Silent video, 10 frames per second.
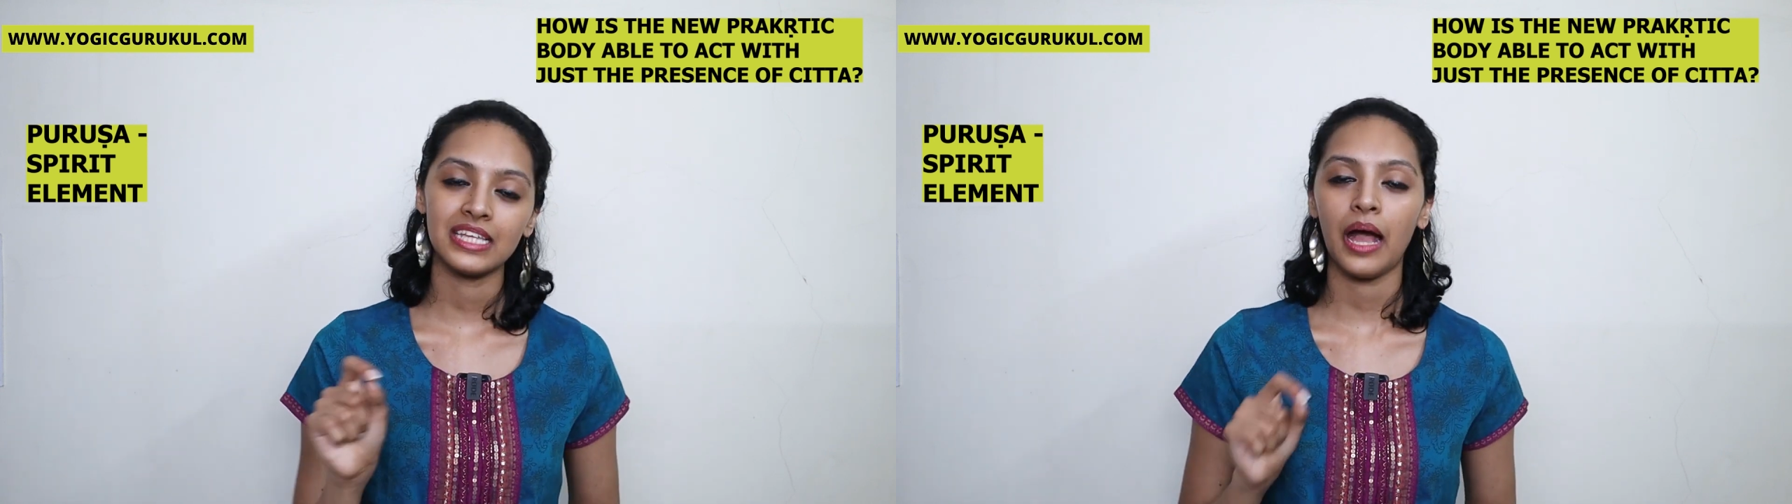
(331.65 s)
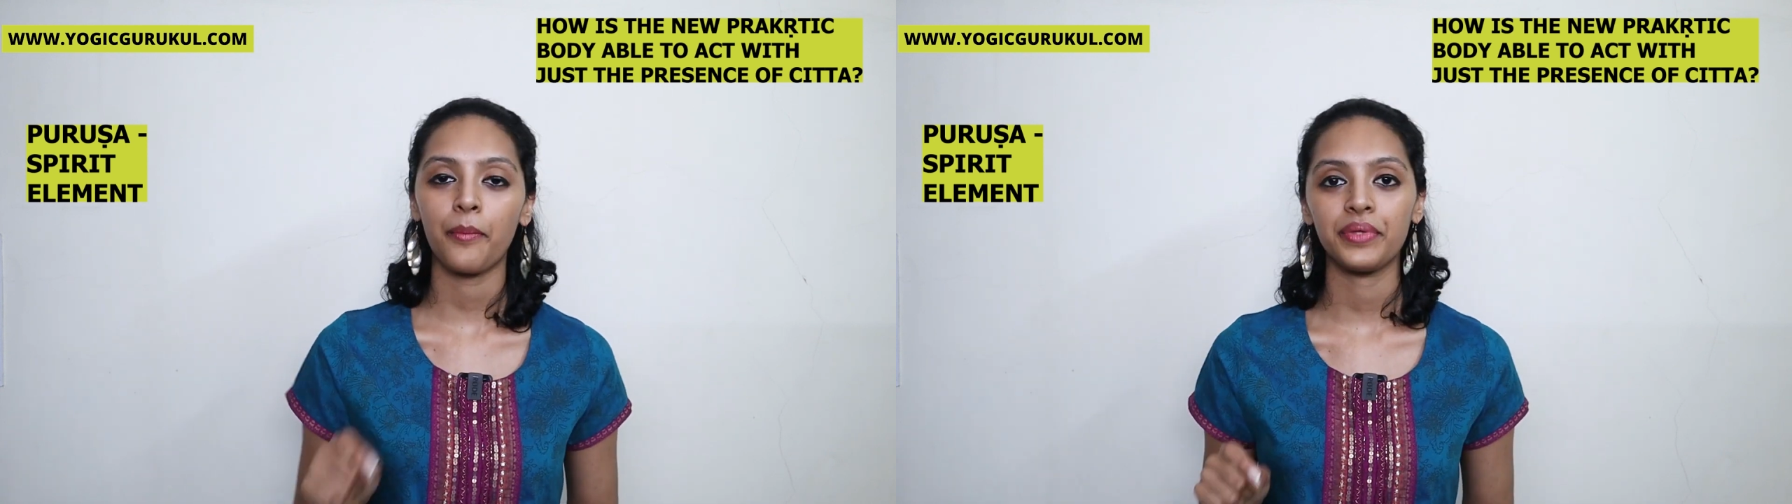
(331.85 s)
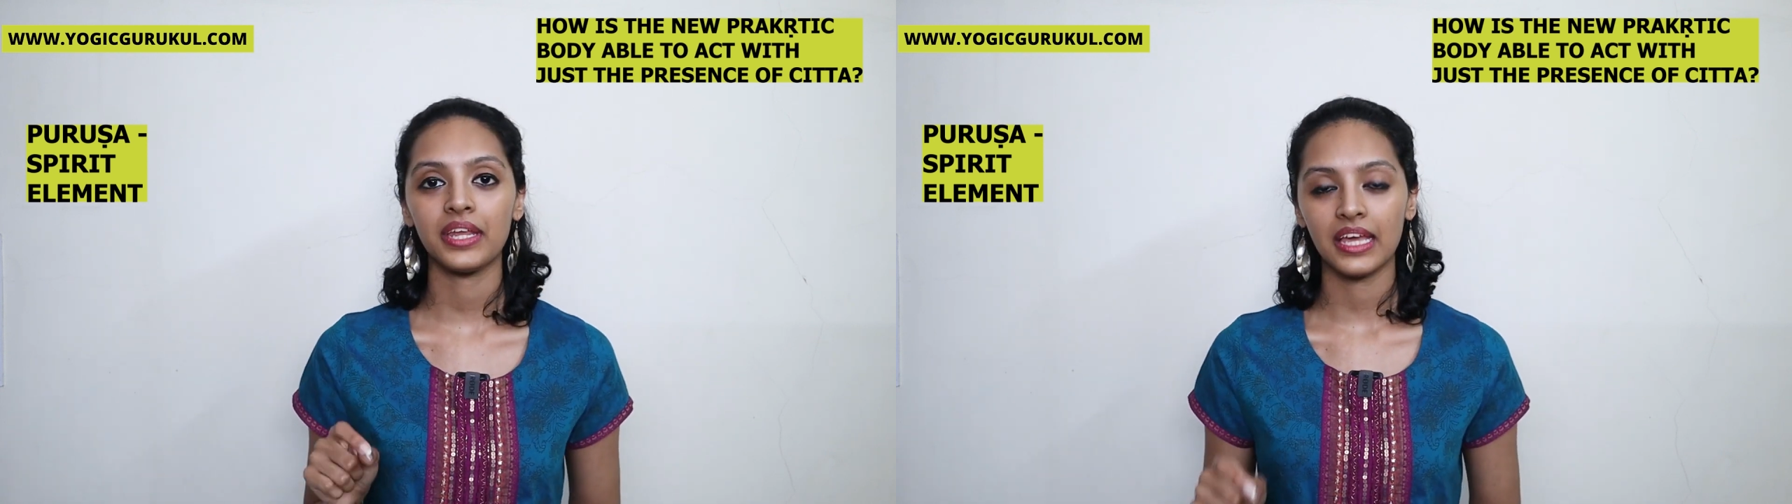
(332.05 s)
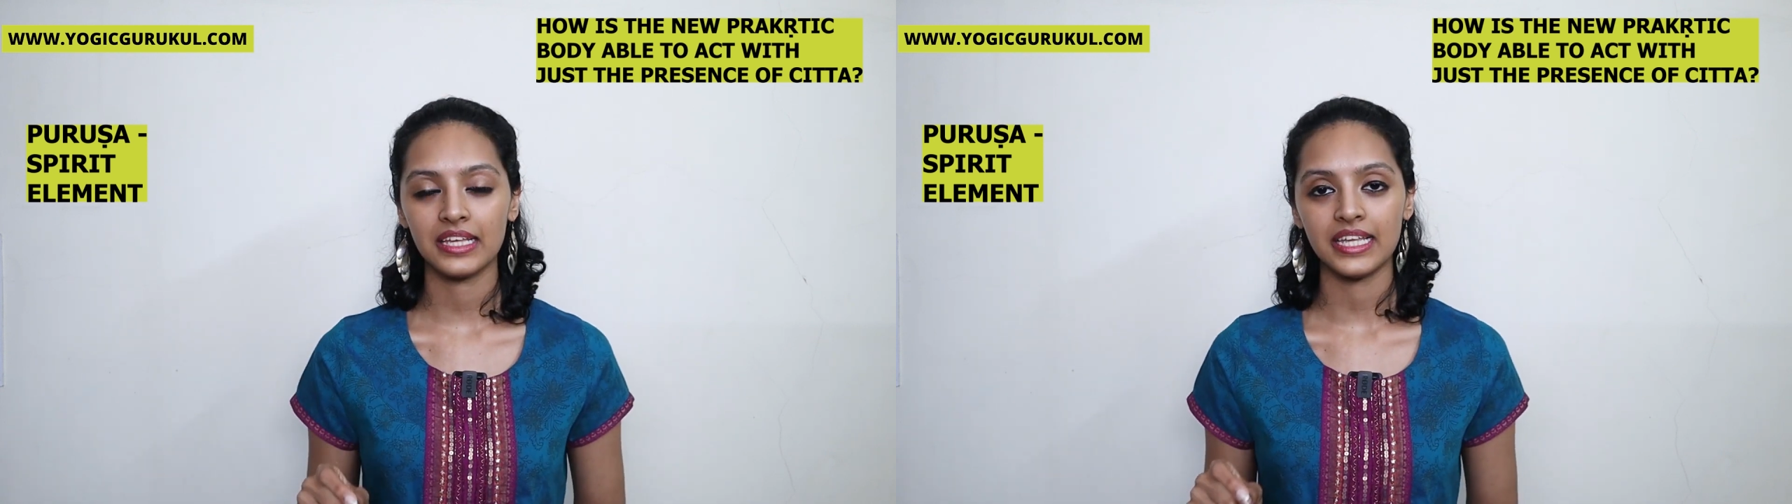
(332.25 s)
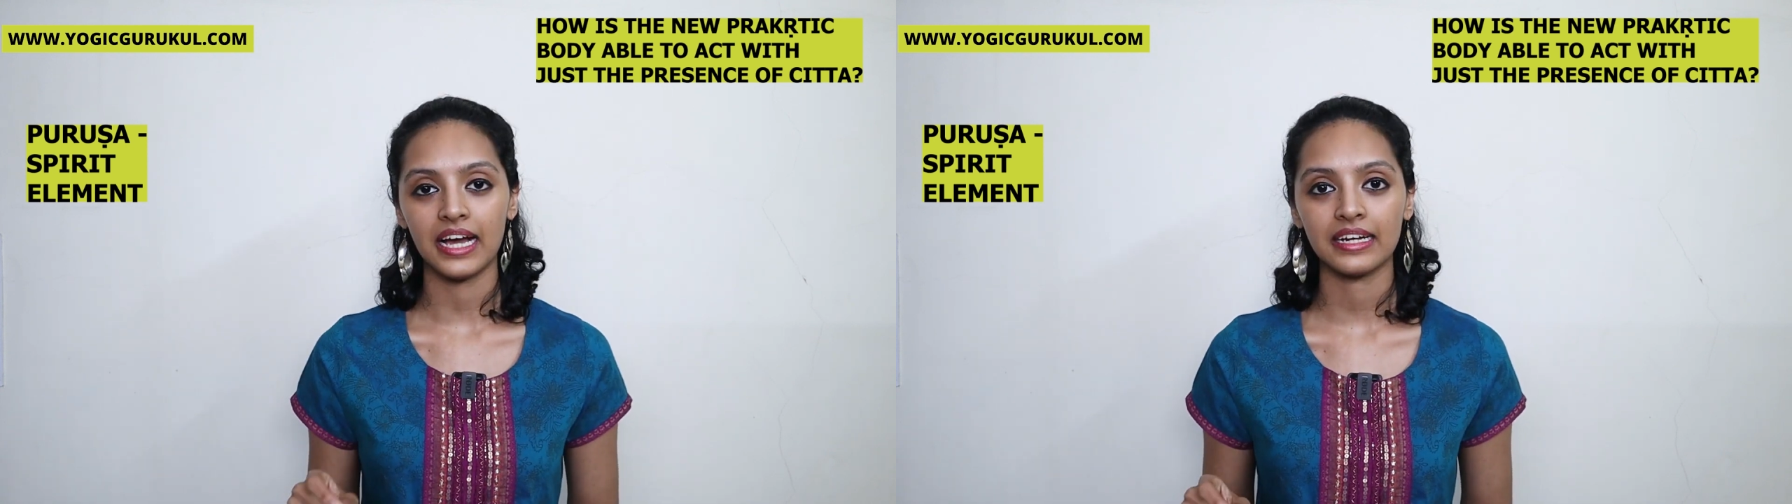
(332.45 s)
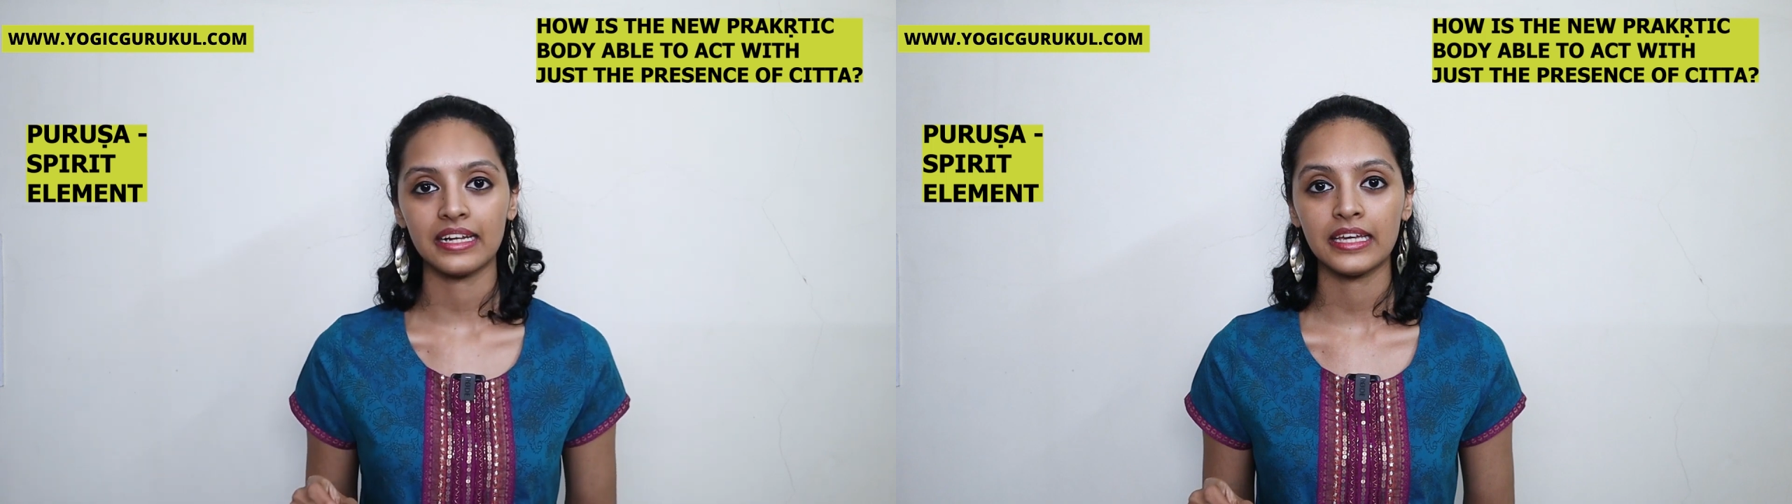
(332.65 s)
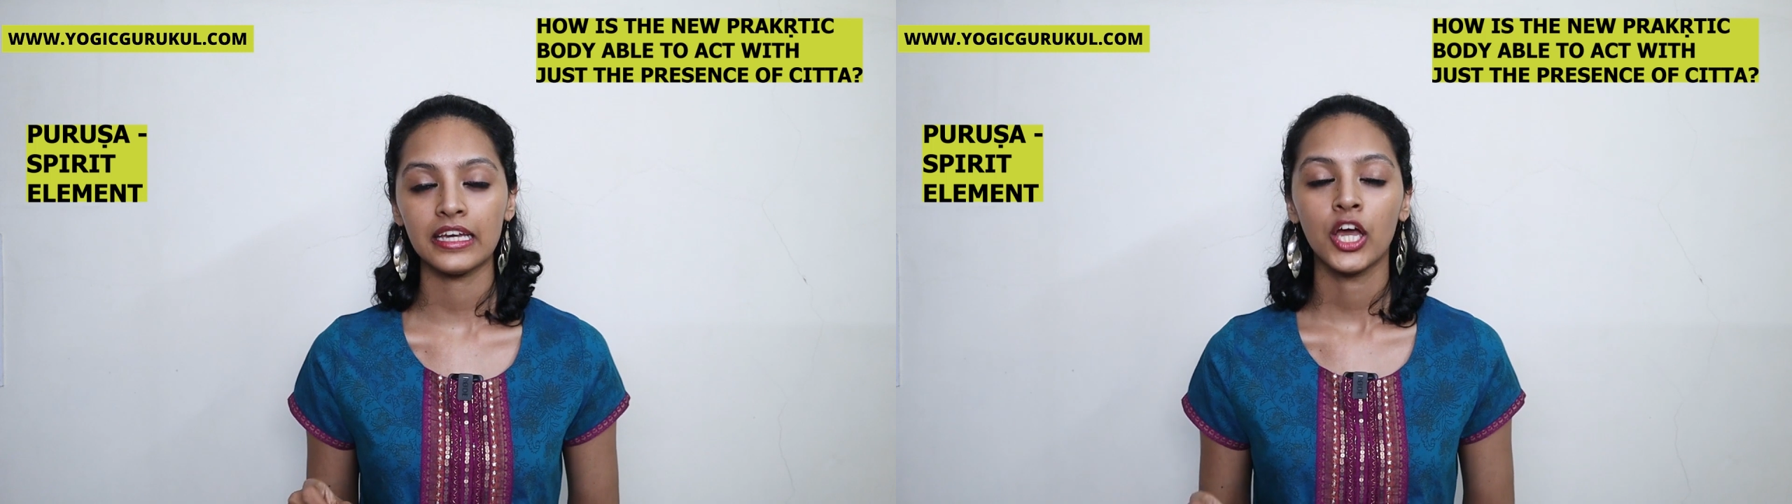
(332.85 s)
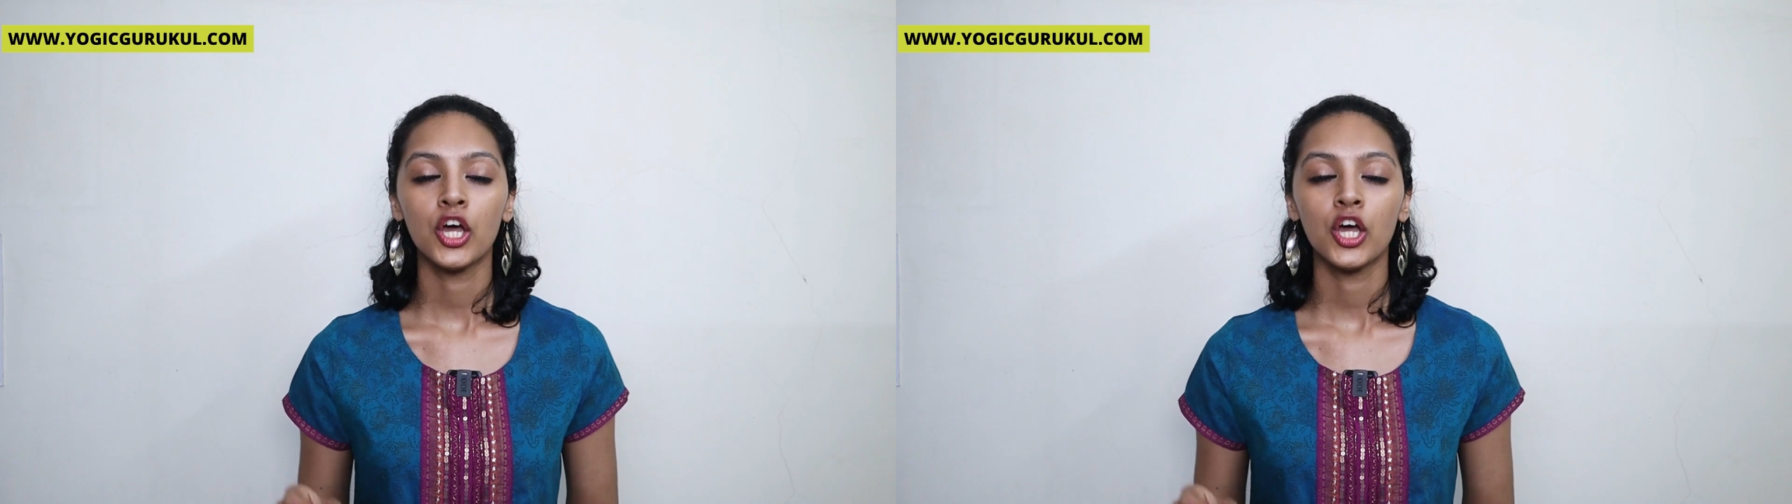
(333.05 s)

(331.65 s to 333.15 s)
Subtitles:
happening exactly?